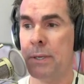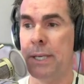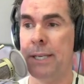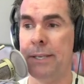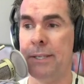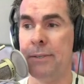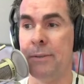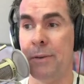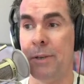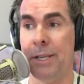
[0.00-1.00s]

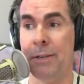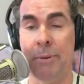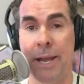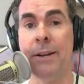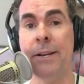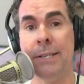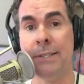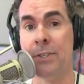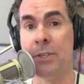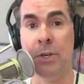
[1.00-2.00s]
in Paris.
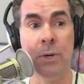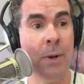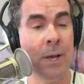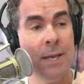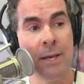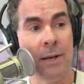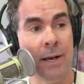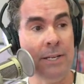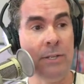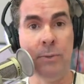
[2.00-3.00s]
And so
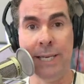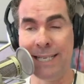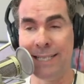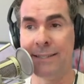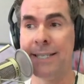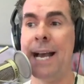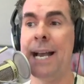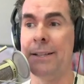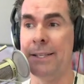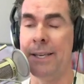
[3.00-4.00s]
I knew
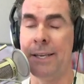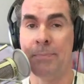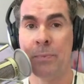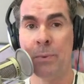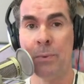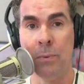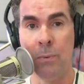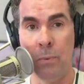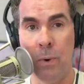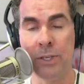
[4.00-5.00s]
exactly
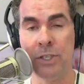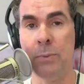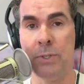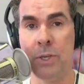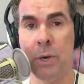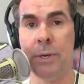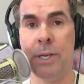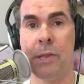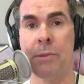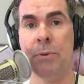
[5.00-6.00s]
what she was going
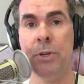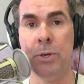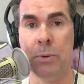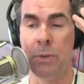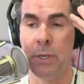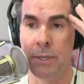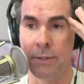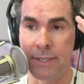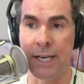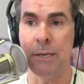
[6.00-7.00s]
through,
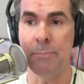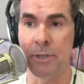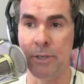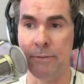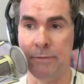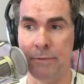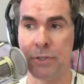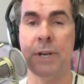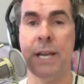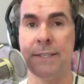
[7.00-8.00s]
the type of
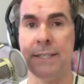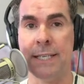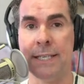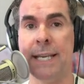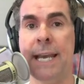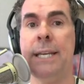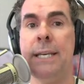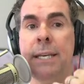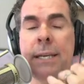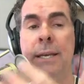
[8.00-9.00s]
stress and
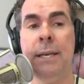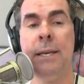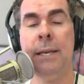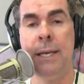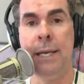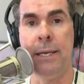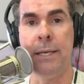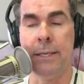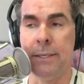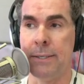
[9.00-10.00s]
anxiety
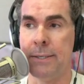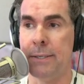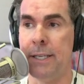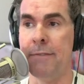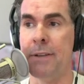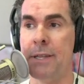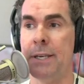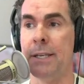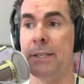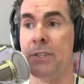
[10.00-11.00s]
and
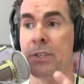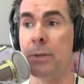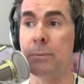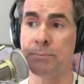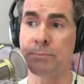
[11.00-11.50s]
everything. And so